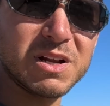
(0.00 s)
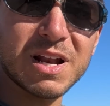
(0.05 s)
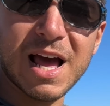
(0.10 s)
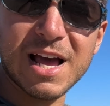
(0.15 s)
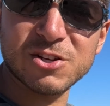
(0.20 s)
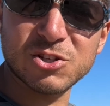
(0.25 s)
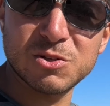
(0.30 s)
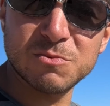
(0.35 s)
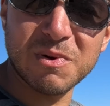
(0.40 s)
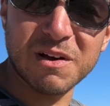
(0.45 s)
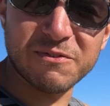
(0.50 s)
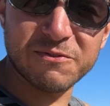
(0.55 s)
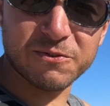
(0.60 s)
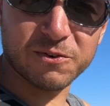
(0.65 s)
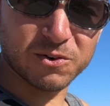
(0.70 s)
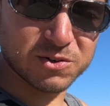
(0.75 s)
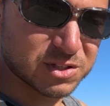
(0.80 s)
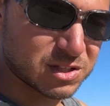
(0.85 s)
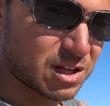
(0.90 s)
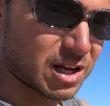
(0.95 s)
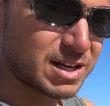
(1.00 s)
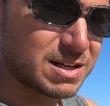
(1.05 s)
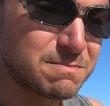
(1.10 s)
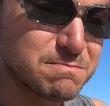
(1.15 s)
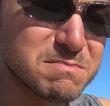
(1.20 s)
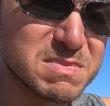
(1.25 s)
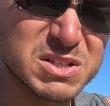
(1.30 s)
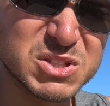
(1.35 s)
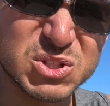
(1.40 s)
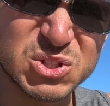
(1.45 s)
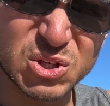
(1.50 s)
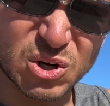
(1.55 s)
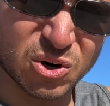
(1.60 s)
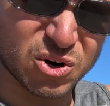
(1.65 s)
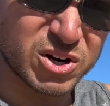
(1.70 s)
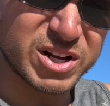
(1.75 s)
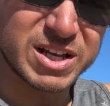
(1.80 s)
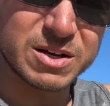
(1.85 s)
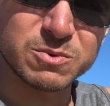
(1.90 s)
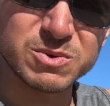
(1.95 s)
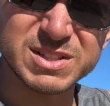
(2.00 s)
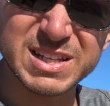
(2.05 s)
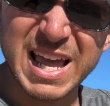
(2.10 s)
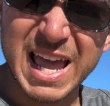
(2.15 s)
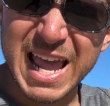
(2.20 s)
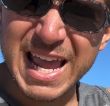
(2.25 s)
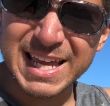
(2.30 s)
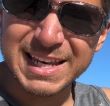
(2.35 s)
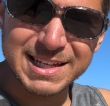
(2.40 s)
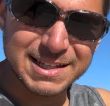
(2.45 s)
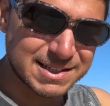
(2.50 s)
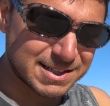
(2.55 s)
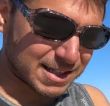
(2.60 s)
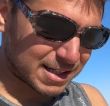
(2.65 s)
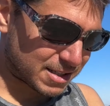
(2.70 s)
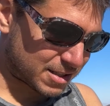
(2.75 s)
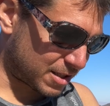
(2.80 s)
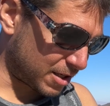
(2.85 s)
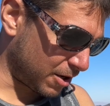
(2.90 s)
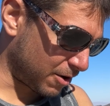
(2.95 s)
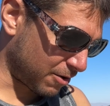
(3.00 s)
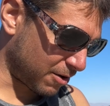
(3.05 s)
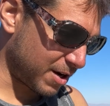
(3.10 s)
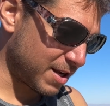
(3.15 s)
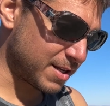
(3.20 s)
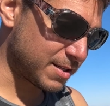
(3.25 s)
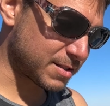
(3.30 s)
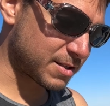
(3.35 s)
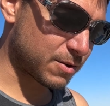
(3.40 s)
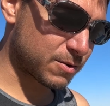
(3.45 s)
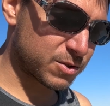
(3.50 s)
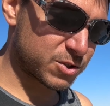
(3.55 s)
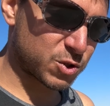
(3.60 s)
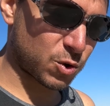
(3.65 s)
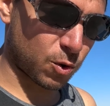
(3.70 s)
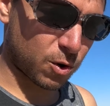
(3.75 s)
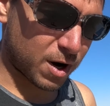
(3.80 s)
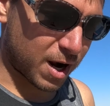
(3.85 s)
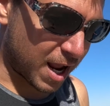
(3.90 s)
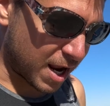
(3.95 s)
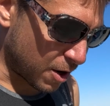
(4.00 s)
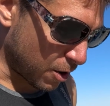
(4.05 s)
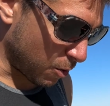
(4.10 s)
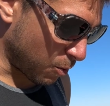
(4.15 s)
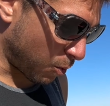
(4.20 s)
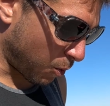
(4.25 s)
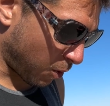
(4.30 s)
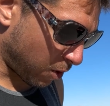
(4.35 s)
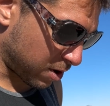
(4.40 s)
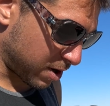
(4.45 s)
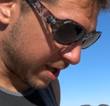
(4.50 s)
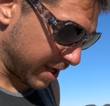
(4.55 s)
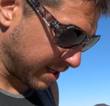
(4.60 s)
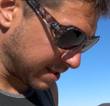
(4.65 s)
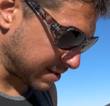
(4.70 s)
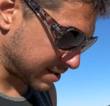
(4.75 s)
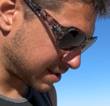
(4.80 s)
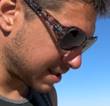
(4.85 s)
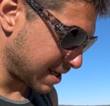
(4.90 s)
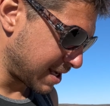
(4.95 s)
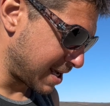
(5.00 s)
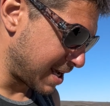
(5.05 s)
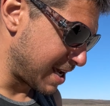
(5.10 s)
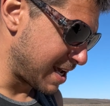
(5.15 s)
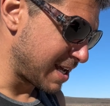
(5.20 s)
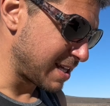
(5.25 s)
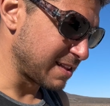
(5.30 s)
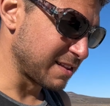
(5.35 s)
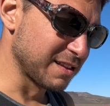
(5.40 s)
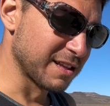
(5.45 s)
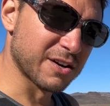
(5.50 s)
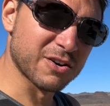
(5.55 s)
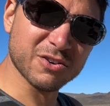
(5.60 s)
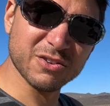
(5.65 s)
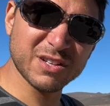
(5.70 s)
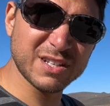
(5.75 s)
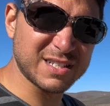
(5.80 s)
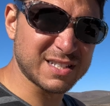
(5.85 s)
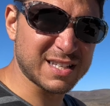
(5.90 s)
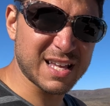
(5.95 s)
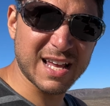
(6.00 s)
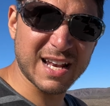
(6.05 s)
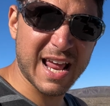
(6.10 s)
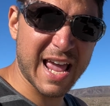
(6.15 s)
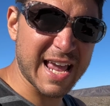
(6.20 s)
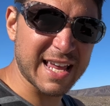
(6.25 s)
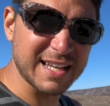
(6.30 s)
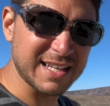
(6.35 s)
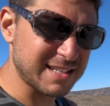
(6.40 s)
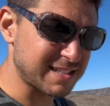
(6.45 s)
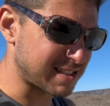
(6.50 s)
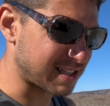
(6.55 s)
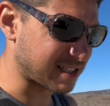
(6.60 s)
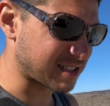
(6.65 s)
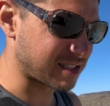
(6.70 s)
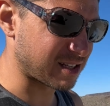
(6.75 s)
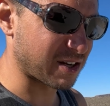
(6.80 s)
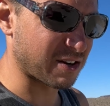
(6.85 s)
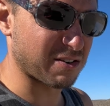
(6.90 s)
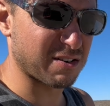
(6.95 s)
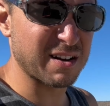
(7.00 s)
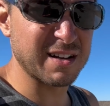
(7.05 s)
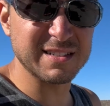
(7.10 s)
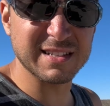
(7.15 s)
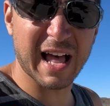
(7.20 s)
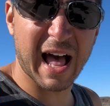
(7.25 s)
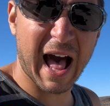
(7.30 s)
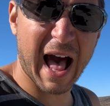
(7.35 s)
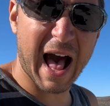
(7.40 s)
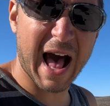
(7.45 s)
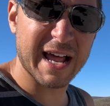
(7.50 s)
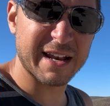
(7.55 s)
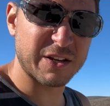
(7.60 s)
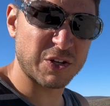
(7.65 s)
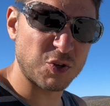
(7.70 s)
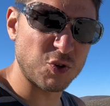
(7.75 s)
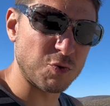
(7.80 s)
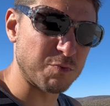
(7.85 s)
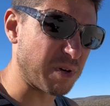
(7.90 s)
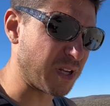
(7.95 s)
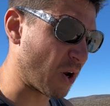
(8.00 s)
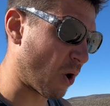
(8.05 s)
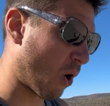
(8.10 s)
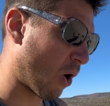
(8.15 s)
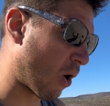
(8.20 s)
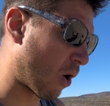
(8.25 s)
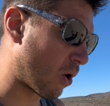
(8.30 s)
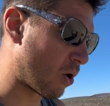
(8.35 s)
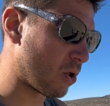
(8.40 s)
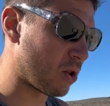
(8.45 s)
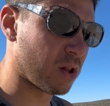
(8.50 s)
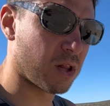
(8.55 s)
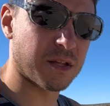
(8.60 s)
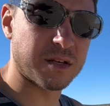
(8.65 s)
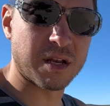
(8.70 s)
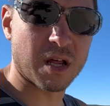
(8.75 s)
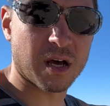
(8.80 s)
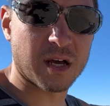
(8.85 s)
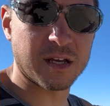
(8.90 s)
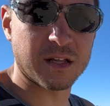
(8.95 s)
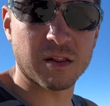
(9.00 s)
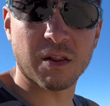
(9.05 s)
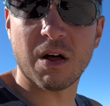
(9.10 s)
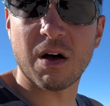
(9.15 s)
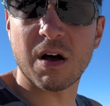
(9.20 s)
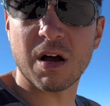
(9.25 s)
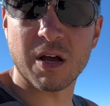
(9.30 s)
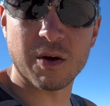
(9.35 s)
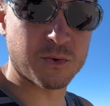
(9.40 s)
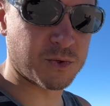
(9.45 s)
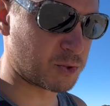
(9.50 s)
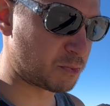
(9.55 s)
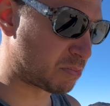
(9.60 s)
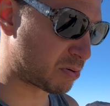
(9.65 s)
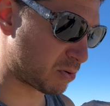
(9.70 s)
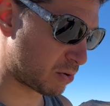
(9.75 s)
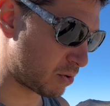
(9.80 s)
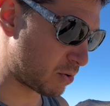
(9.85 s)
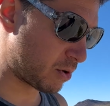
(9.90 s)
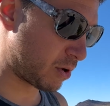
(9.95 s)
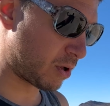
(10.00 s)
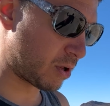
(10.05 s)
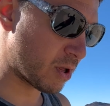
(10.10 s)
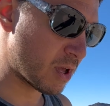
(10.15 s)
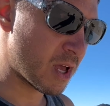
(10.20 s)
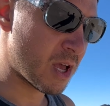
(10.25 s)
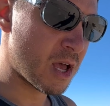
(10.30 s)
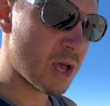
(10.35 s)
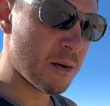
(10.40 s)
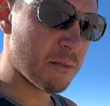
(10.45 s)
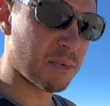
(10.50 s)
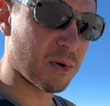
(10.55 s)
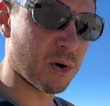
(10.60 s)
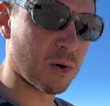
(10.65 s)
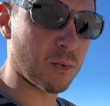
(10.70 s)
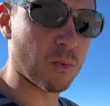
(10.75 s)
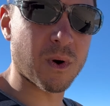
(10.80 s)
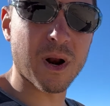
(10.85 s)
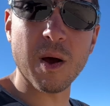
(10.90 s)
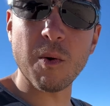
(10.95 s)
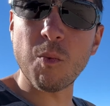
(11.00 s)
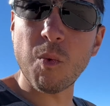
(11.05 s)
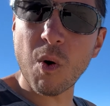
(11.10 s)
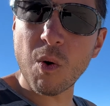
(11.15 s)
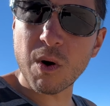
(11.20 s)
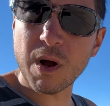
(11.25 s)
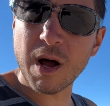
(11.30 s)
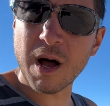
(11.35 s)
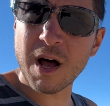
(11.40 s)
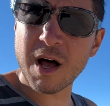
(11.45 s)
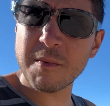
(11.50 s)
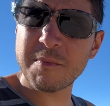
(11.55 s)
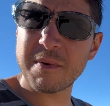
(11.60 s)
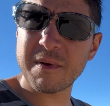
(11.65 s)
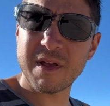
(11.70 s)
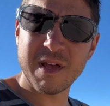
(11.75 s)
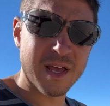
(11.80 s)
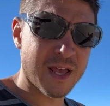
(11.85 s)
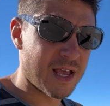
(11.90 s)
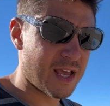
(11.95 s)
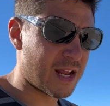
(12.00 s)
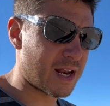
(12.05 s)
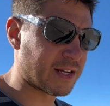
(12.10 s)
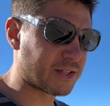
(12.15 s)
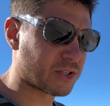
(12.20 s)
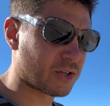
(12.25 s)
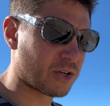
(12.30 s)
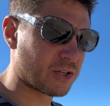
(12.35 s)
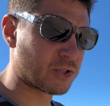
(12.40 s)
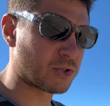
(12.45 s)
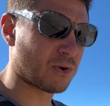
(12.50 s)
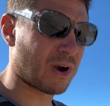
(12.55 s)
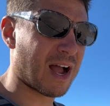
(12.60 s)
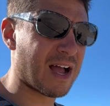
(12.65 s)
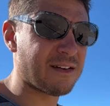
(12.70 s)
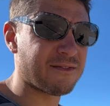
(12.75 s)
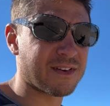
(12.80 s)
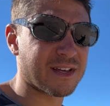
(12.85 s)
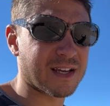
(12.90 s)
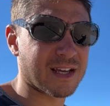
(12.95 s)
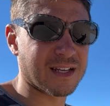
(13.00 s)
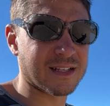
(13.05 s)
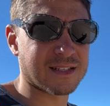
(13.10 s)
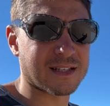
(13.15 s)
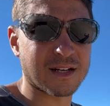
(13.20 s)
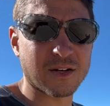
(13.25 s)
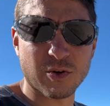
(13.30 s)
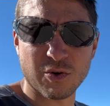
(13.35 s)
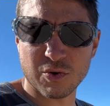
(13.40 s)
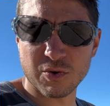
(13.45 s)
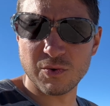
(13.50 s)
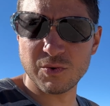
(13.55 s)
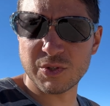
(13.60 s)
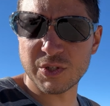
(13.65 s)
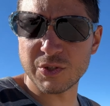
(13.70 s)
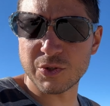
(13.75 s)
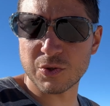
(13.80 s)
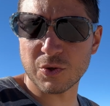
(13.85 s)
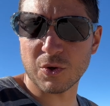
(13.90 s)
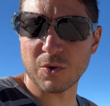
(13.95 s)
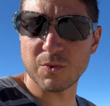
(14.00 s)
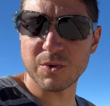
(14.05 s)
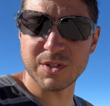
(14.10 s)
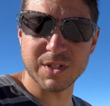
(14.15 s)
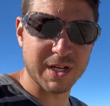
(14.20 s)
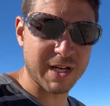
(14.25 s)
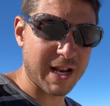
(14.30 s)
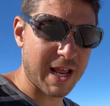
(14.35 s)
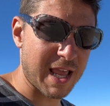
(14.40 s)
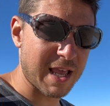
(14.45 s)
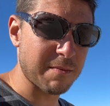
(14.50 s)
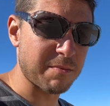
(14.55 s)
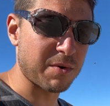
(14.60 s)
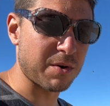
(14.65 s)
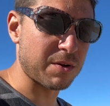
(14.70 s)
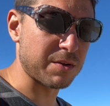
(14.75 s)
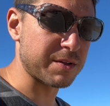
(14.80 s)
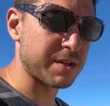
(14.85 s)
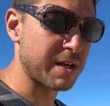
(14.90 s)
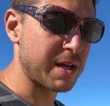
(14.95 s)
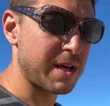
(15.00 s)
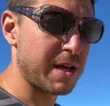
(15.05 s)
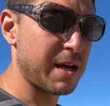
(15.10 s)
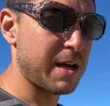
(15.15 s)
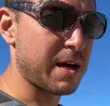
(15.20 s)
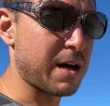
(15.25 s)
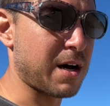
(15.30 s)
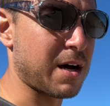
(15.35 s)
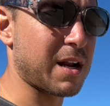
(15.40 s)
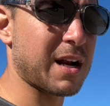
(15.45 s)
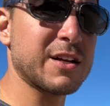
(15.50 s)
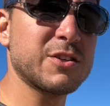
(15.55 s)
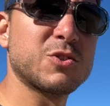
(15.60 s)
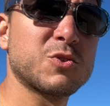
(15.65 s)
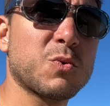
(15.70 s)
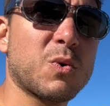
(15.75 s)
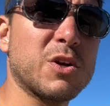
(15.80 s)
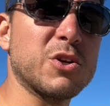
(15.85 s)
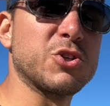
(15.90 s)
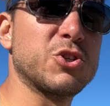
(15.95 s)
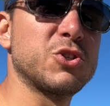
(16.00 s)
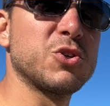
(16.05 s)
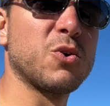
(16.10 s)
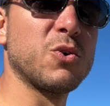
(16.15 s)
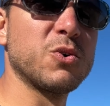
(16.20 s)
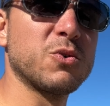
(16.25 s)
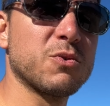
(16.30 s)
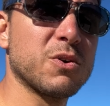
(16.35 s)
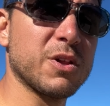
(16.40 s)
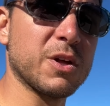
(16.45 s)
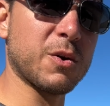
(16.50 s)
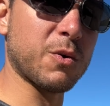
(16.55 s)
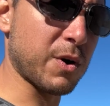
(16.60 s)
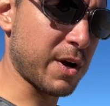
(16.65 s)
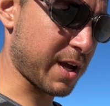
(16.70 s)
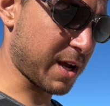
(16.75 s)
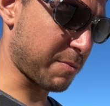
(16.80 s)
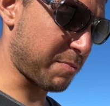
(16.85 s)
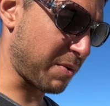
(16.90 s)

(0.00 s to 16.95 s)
Actually, my first night in Missouri, it was 86 degrees. There was tornado warnings. Literally stayed 86 degrees, hot, humid all night long. It was brutal. But when I woke up and I started driving, it said cruise control wasn't enabled. And I just want to show you really quick.